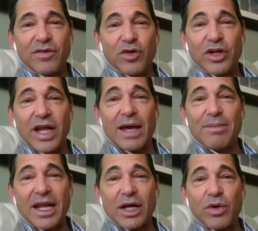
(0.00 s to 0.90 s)
If you're
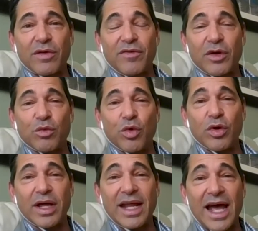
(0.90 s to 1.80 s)
diabetic with a foot
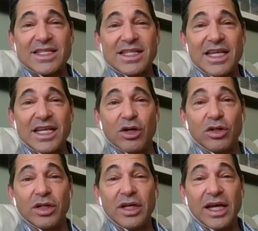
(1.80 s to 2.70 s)
wound that hasn't
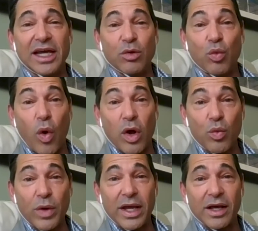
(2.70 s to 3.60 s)
healed in
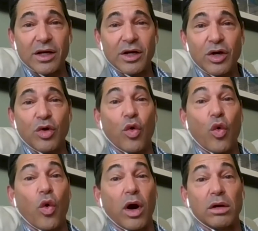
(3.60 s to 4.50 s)
one week
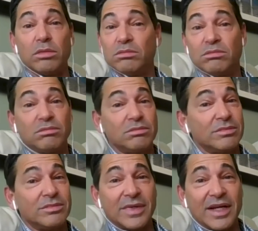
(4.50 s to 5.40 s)
or
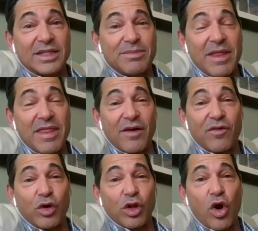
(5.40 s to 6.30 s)
has been
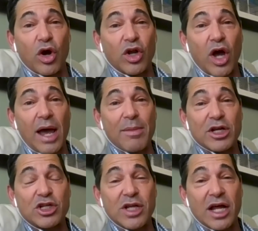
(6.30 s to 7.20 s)
there for a long
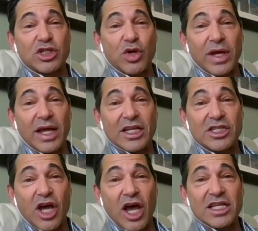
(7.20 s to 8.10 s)
time and is not showing
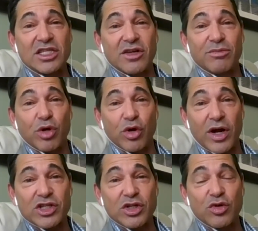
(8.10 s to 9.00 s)
any signs of
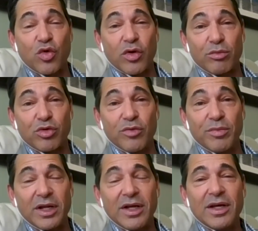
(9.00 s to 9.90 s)
progression or
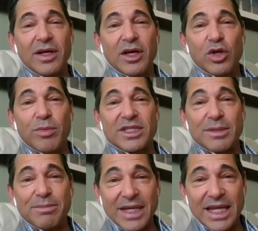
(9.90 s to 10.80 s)
improvement, you
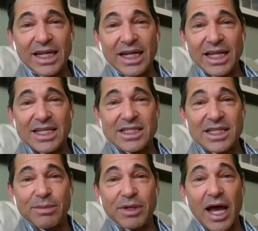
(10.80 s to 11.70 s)
must immediately
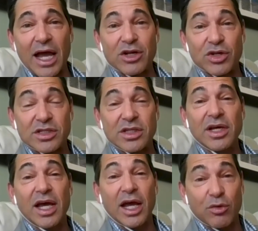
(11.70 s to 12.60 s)
see a podiatrist
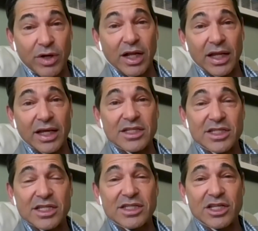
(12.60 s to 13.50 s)
and really
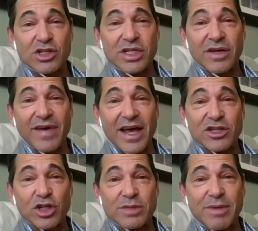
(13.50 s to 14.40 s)
insist that you see a
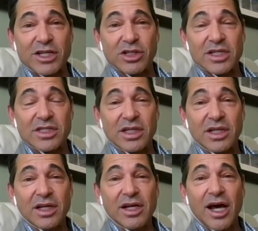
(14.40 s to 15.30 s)
vascular specialist.
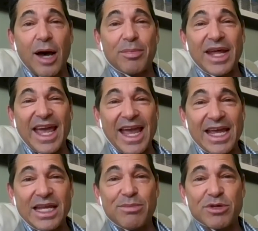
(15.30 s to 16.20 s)
Up to
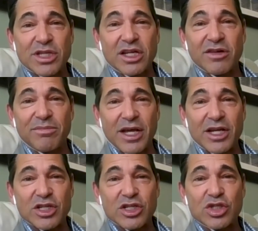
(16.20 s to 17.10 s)
80% of
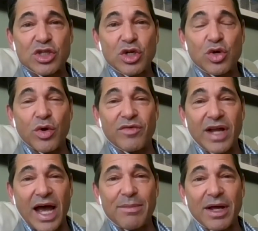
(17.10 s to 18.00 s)
patients who have
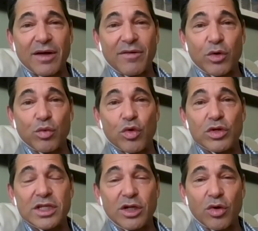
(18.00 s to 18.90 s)
diabetic foot
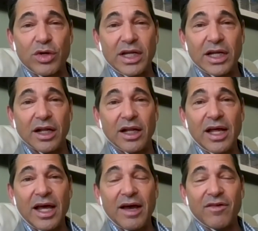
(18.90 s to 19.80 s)
wounds that don't heal
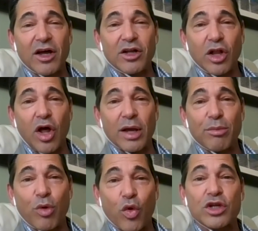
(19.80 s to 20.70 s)
have
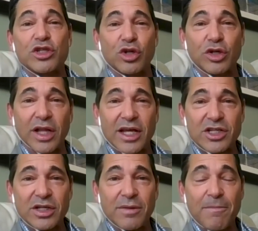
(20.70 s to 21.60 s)
underlying poor
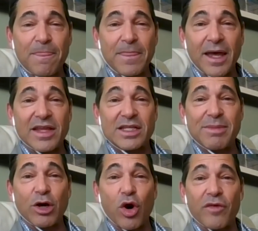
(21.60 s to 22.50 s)
circulation, and
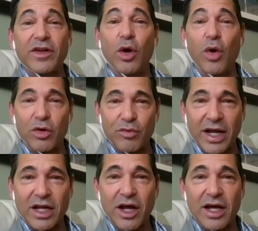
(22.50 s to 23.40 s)
this may often go
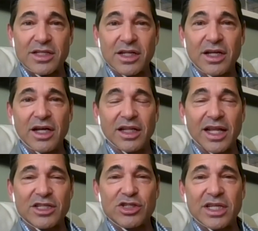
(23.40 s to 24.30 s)
unrecognized
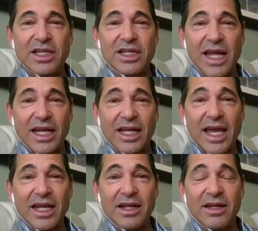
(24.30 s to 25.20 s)
unless you see a
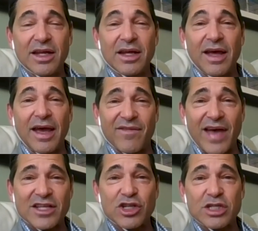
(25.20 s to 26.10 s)
dedicated uh,
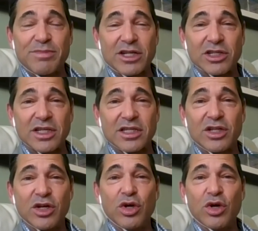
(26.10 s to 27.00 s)
vascular
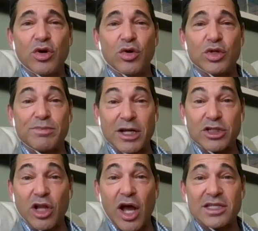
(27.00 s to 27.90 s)
specialist who
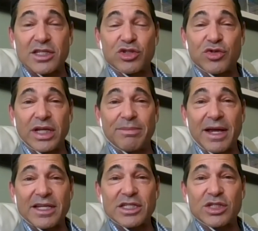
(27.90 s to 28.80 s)
specializes in treating
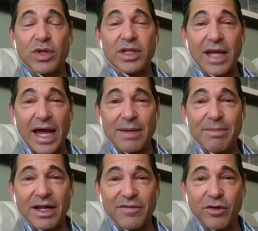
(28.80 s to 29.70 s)
patients with
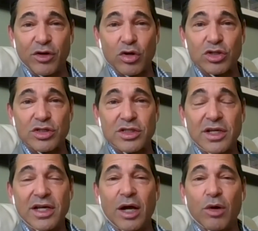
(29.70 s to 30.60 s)
diabetic foot
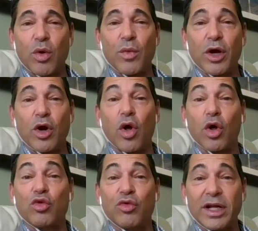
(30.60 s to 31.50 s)
ulcers and what we
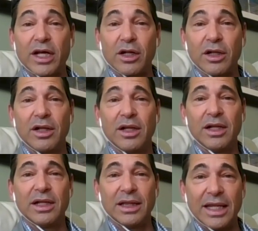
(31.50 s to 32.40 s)
call critical
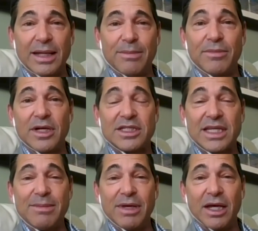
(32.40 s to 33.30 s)
limb
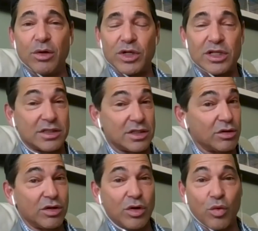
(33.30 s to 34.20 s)
ischemia, which is
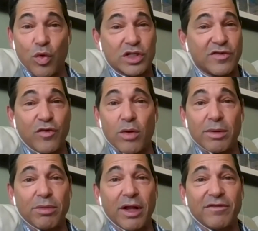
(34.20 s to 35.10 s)
the worst
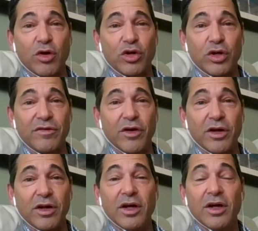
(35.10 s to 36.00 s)
form of blood flow to your
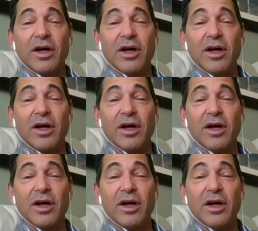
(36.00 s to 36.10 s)
foot.